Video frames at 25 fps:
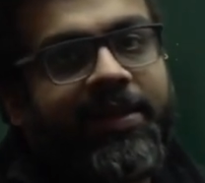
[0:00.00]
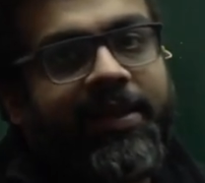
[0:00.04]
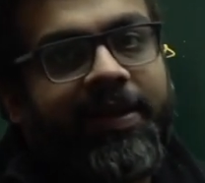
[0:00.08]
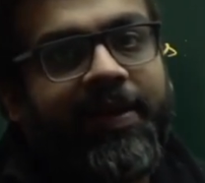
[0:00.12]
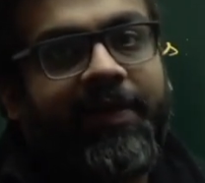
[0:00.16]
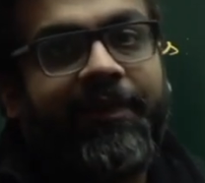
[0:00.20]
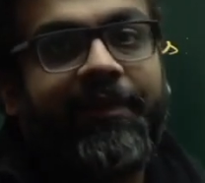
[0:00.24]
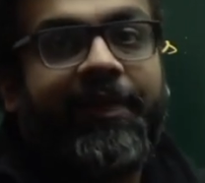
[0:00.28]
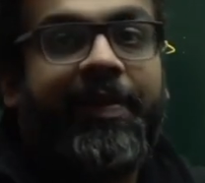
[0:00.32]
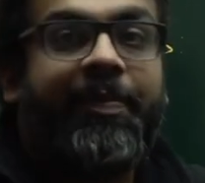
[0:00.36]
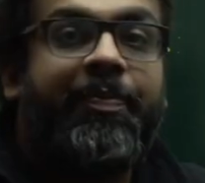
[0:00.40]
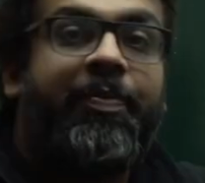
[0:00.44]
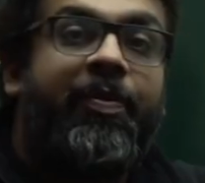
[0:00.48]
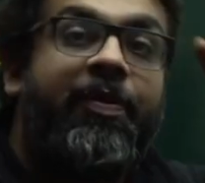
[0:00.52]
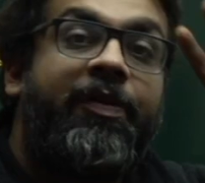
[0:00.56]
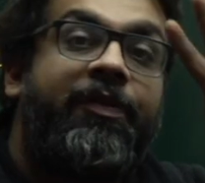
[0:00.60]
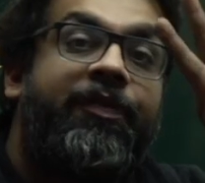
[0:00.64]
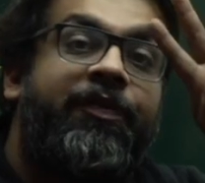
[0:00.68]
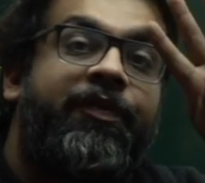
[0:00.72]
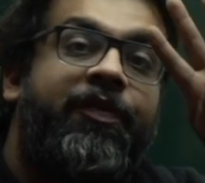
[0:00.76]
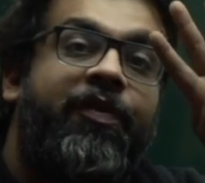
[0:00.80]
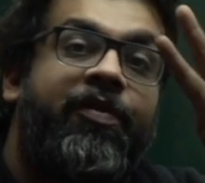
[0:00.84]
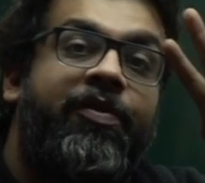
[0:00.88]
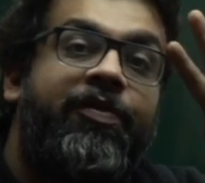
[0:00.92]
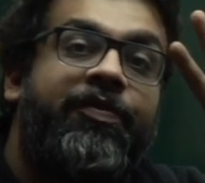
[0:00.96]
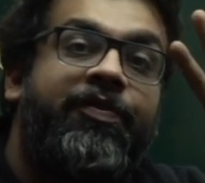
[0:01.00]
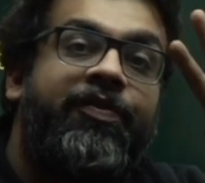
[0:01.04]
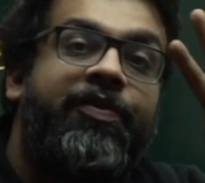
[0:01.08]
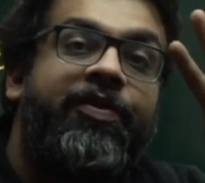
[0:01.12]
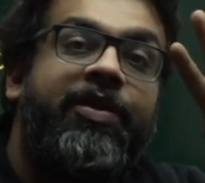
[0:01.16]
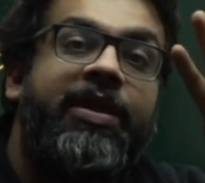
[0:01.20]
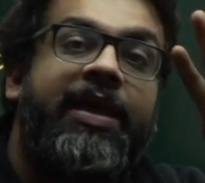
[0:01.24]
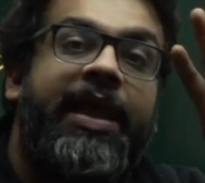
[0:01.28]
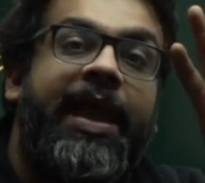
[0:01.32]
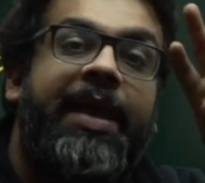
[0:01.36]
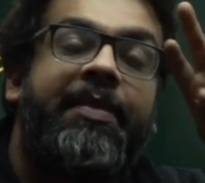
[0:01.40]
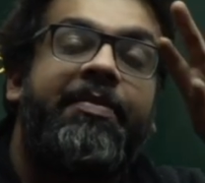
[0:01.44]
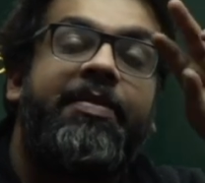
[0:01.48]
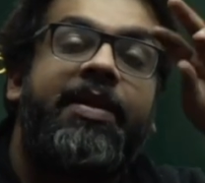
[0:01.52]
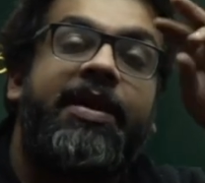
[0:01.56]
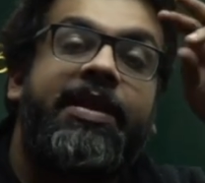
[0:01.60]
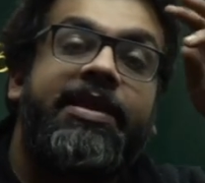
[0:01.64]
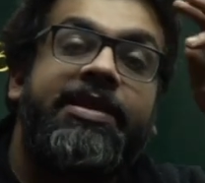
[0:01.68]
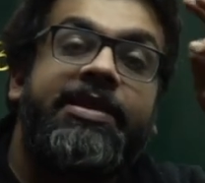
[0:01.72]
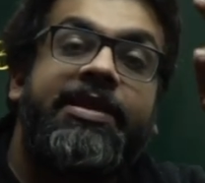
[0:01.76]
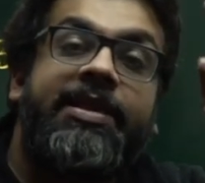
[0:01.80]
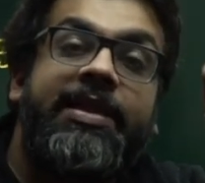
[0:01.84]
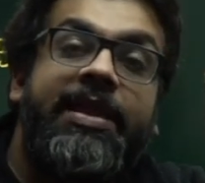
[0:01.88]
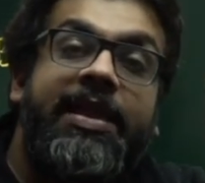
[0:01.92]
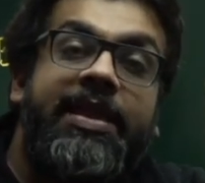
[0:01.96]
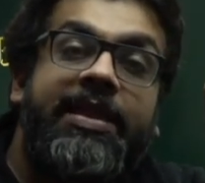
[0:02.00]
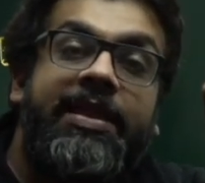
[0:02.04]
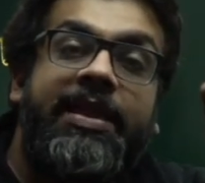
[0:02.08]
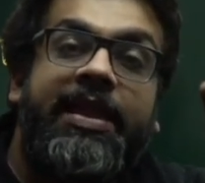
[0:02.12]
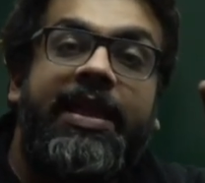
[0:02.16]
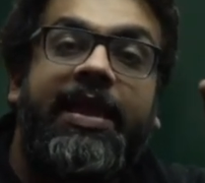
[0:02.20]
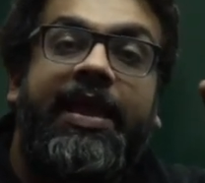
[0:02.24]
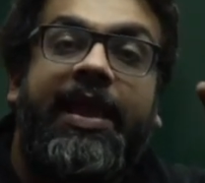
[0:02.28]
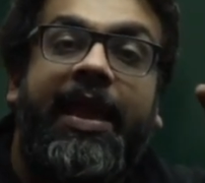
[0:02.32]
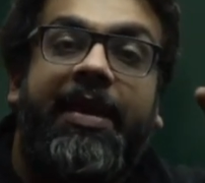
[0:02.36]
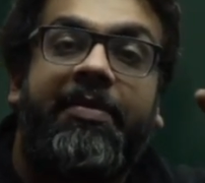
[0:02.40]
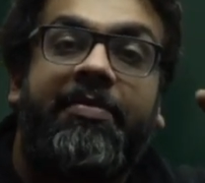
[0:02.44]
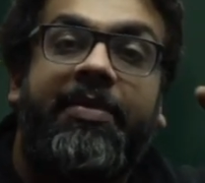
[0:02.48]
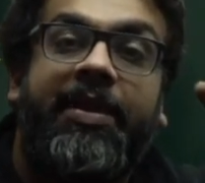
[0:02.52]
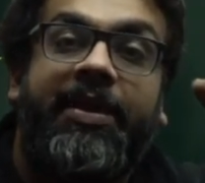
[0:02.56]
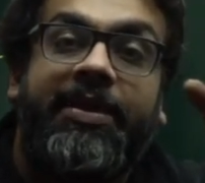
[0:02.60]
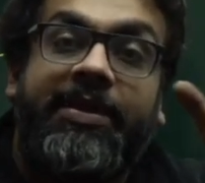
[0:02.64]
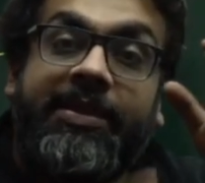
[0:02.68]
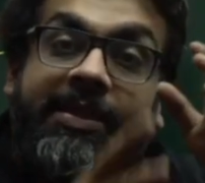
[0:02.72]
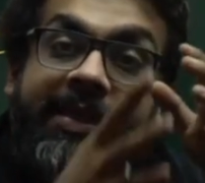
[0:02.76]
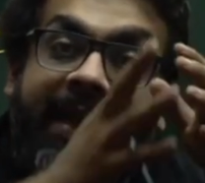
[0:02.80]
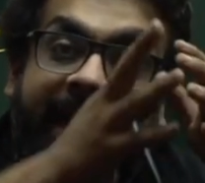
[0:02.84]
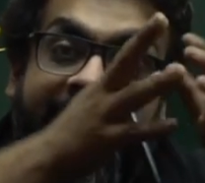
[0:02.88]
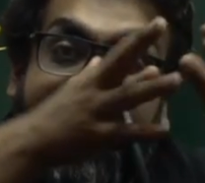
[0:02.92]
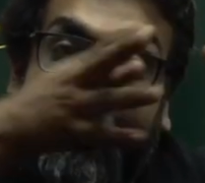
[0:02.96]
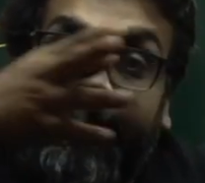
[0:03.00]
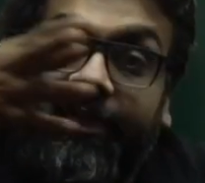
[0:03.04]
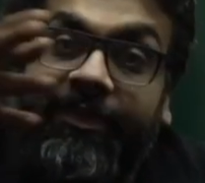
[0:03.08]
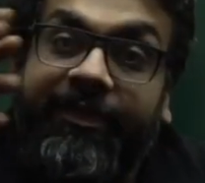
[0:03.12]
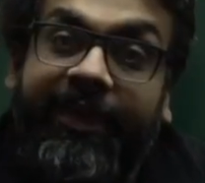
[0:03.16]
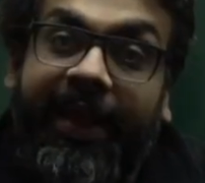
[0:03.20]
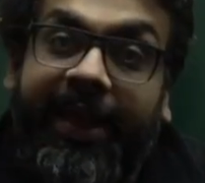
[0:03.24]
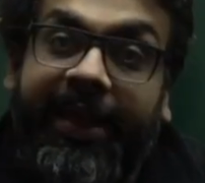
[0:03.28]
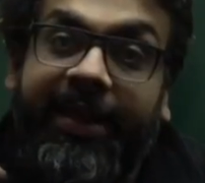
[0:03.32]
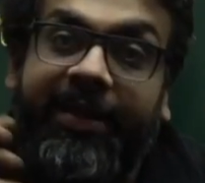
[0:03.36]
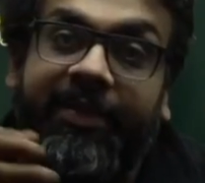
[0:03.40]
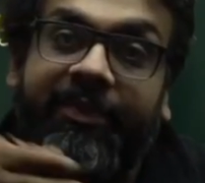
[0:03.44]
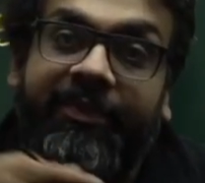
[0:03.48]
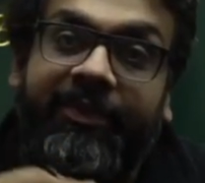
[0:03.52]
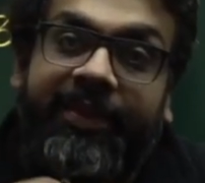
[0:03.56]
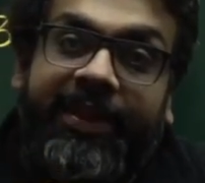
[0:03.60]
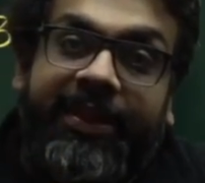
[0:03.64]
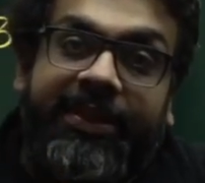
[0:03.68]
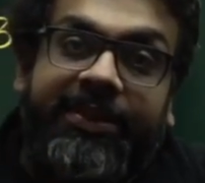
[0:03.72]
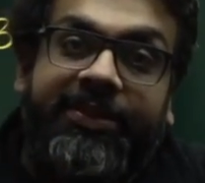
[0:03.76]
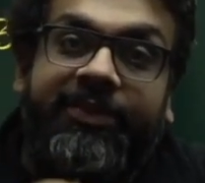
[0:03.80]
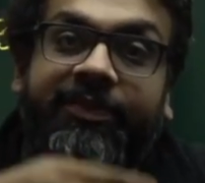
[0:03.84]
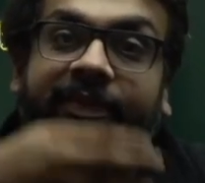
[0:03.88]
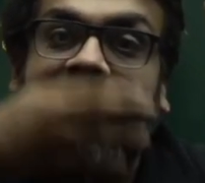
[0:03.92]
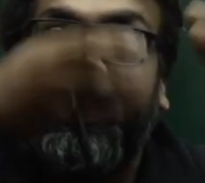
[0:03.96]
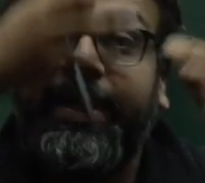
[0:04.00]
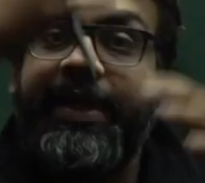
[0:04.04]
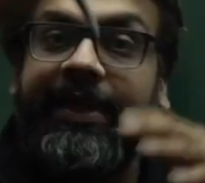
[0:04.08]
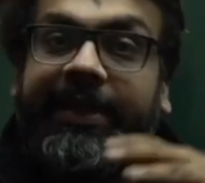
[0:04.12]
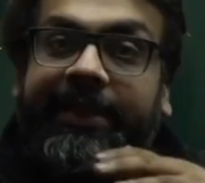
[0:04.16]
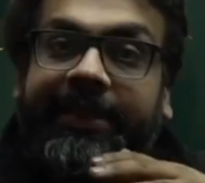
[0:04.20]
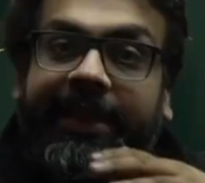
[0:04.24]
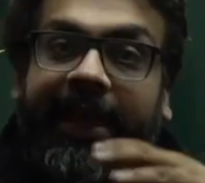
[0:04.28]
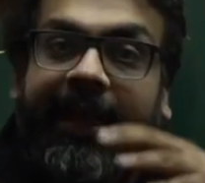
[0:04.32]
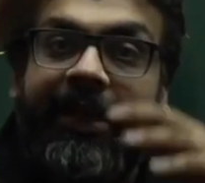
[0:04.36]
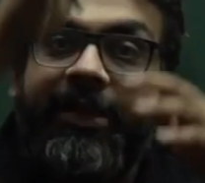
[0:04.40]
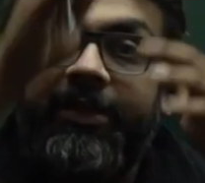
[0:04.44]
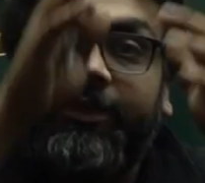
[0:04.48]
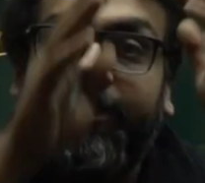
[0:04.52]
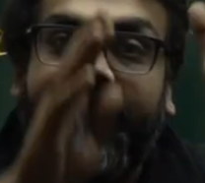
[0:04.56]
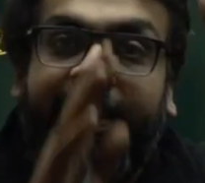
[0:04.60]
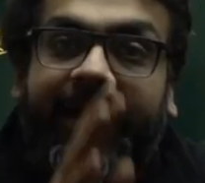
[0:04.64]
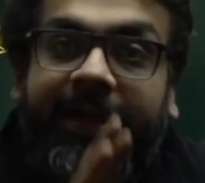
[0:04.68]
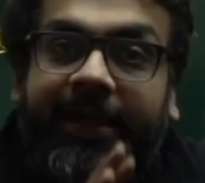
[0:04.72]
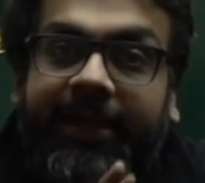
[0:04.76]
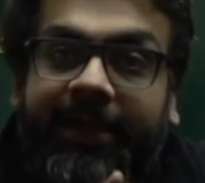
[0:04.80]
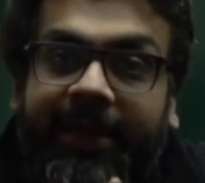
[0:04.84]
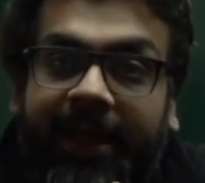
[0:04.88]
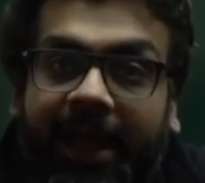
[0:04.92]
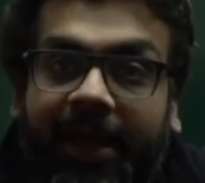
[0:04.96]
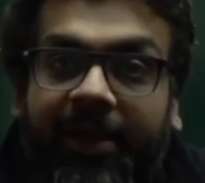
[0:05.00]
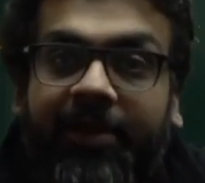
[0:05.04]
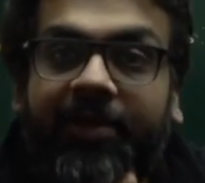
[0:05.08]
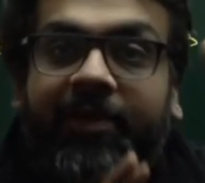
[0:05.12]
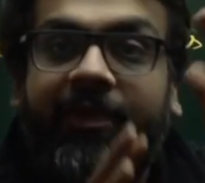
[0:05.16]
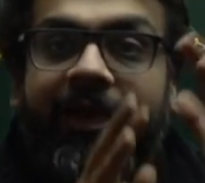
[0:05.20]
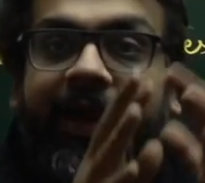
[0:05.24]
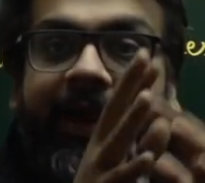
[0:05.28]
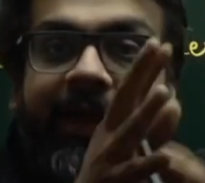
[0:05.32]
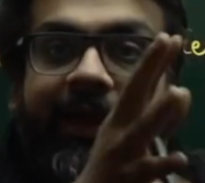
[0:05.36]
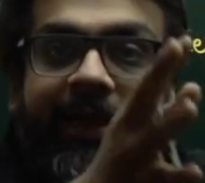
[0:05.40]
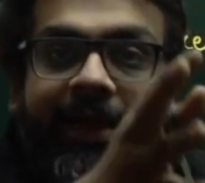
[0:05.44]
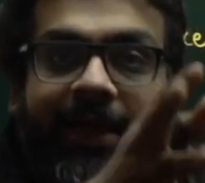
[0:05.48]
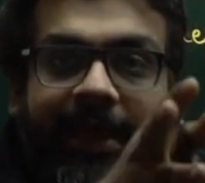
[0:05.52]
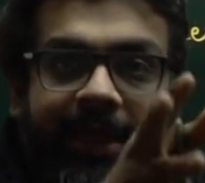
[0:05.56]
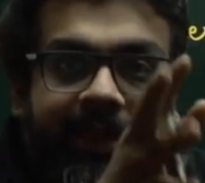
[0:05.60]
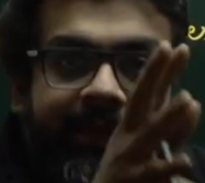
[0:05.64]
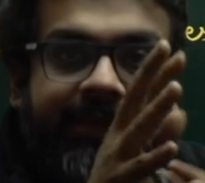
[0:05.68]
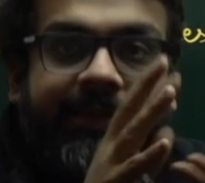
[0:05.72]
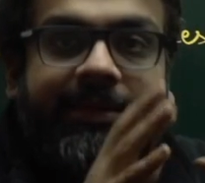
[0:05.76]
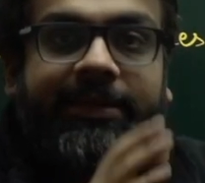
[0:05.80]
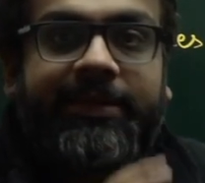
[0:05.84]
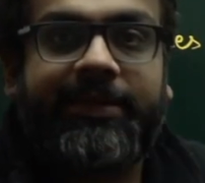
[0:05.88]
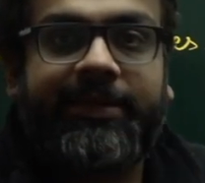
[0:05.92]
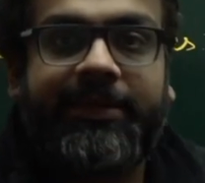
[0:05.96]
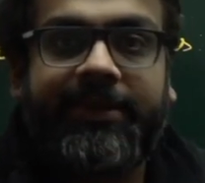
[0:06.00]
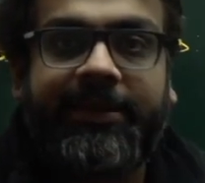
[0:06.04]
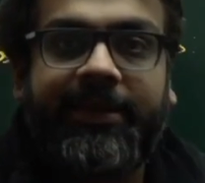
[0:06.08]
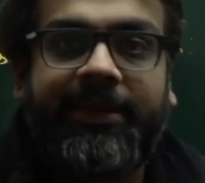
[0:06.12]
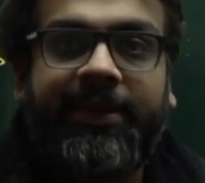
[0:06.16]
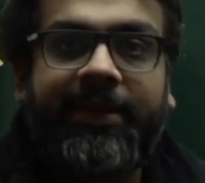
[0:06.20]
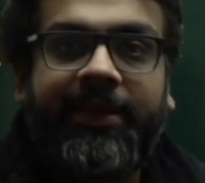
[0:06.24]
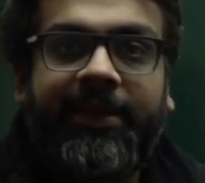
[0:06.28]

We put 4 cameras, 3 cameras, tele-wide, this wide, that wide, narrow wide lens.